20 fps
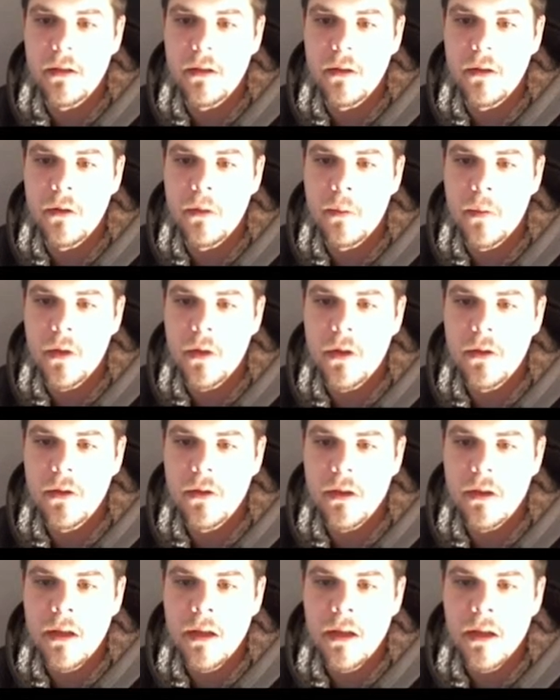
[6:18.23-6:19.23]
almost
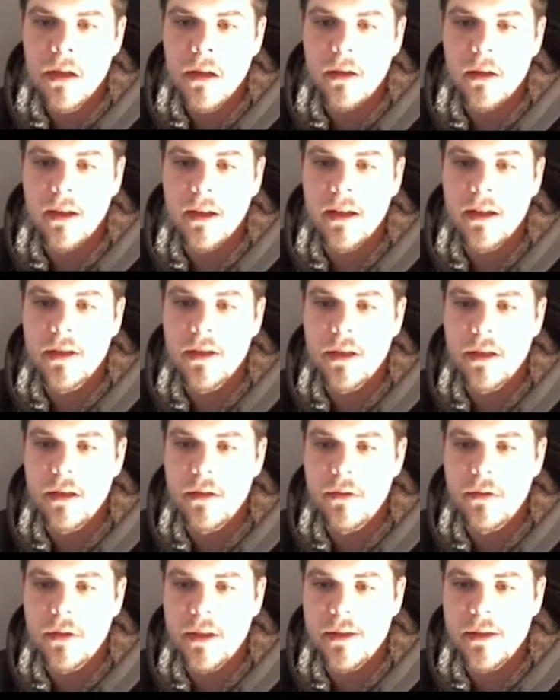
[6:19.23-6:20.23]
on the edge of the
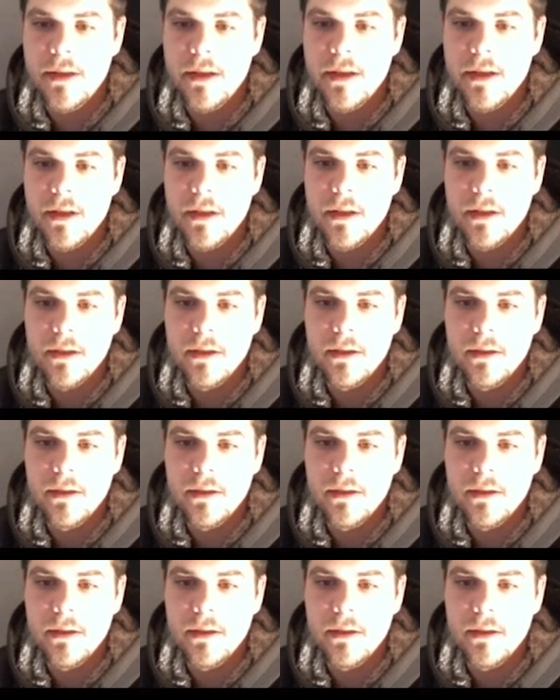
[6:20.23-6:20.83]
transition.